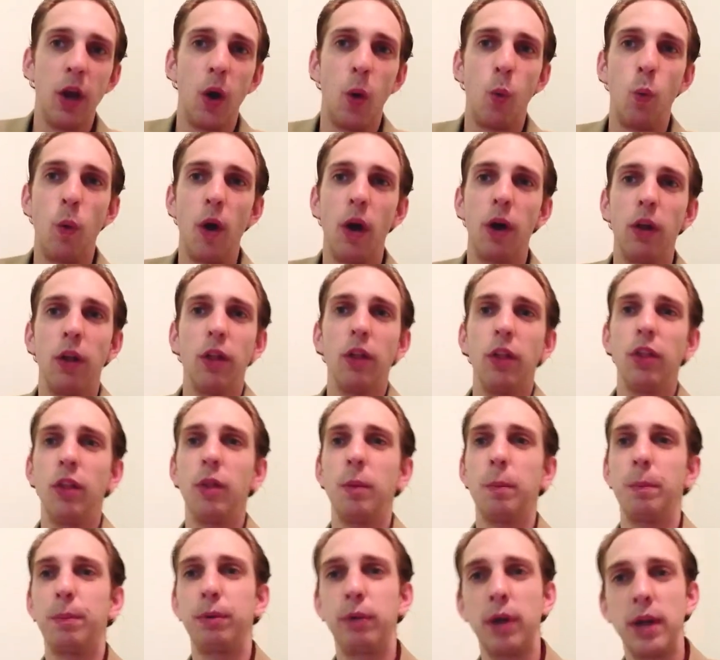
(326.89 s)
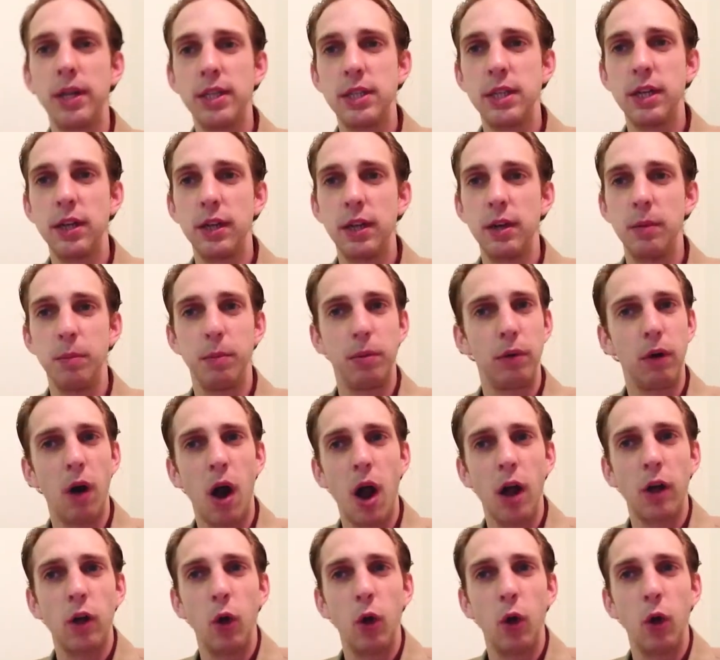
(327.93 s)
Well, President Barack